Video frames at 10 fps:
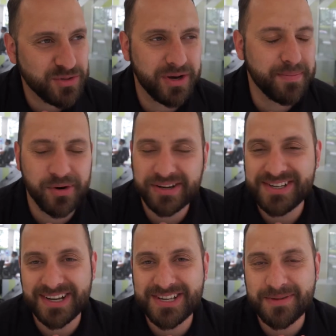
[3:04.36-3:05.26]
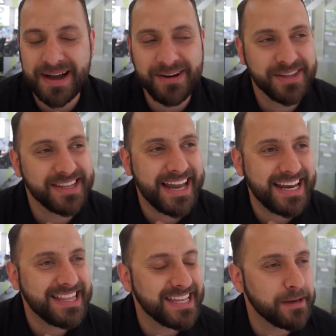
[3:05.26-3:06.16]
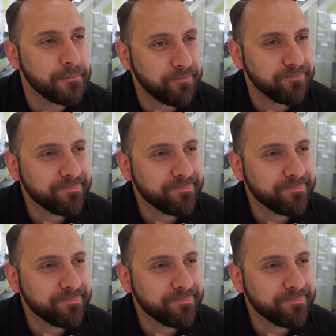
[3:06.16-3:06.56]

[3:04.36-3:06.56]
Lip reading: what I'm more excited about other than anything.